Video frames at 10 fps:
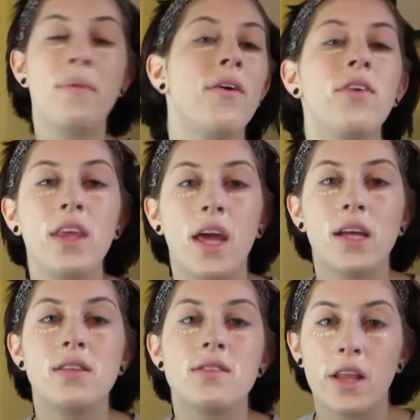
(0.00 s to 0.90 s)
not really
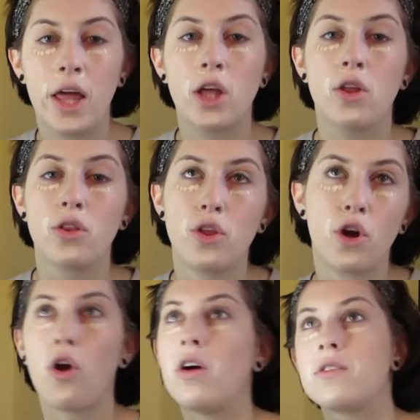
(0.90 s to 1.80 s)
into like the
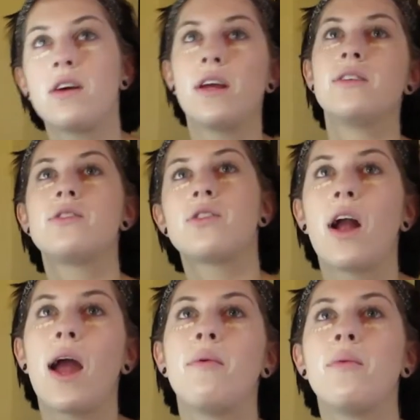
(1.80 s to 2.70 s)
girls on
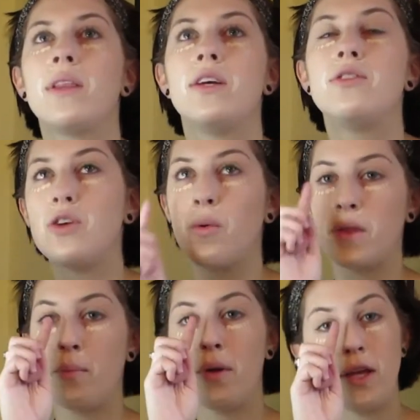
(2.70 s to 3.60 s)
Instagram and what they do where
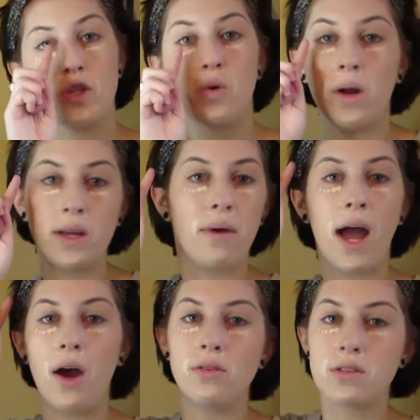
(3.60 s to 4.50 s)
they put like 20
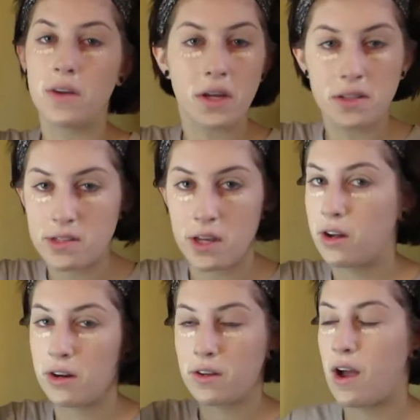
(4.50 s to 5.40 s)
pounds of like concealer
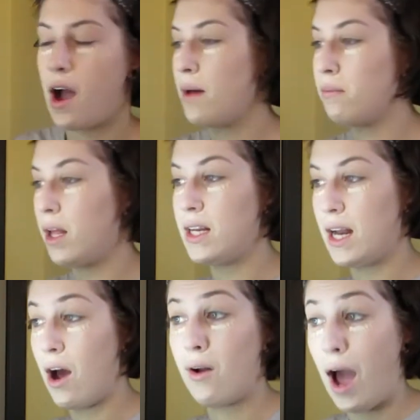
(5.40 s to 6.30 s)
under their eye and blend it
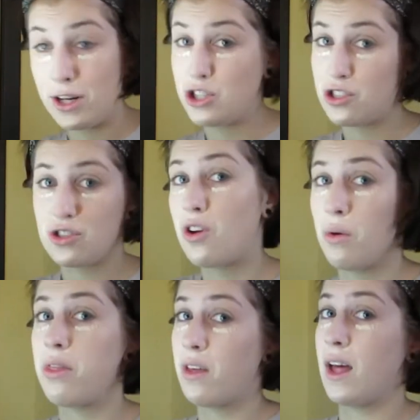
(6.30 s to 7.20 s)
out. I just don't
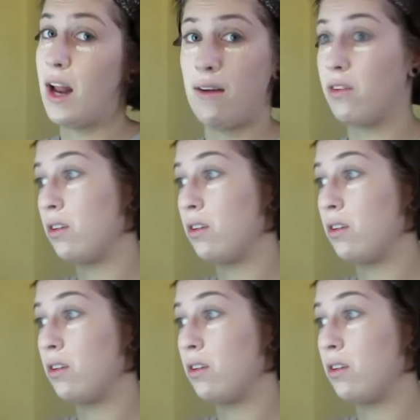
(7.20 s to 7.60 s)
think that ever